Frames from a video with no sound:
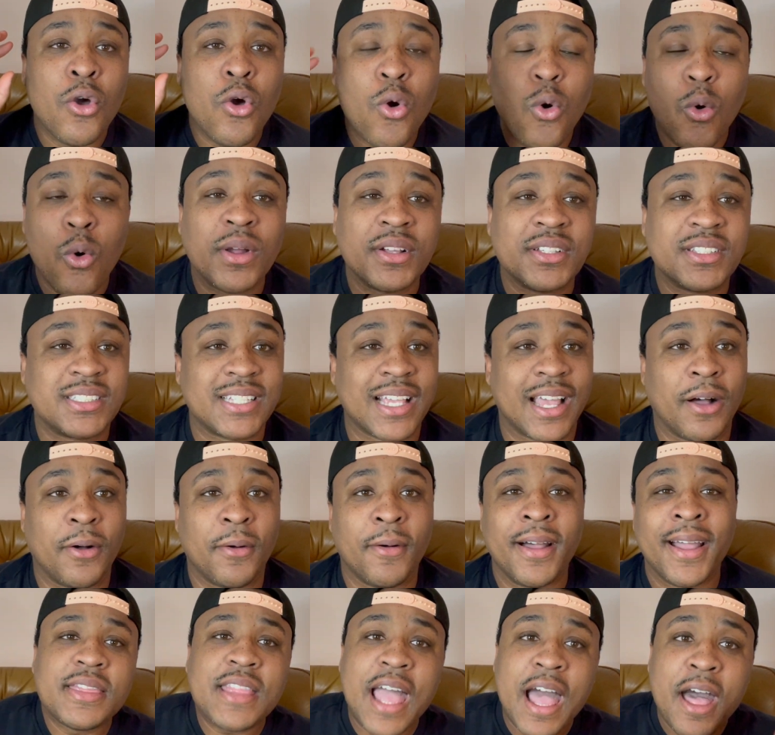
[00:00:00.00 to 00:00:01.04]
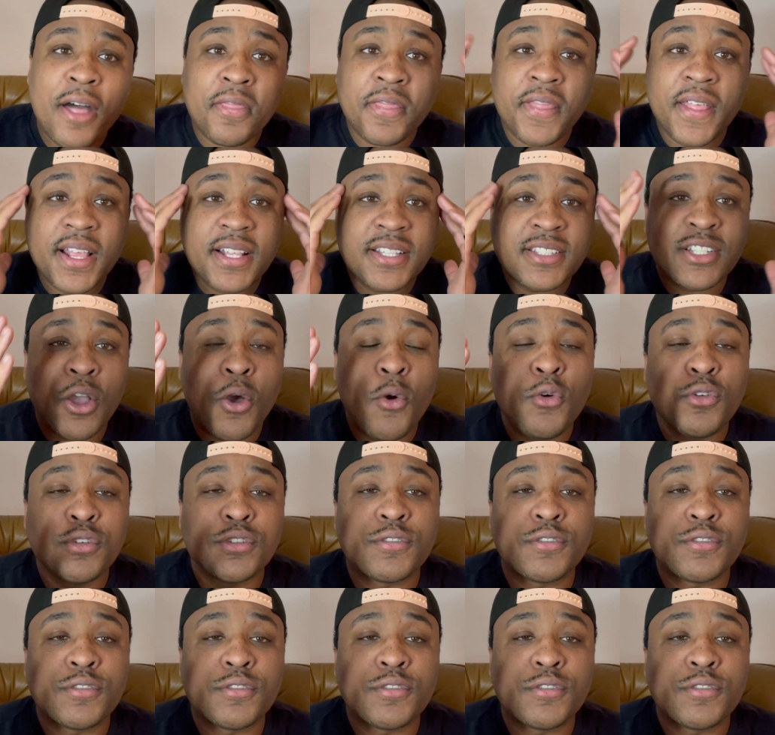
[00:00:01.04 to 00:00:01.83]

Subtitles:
on sale. Now, this goes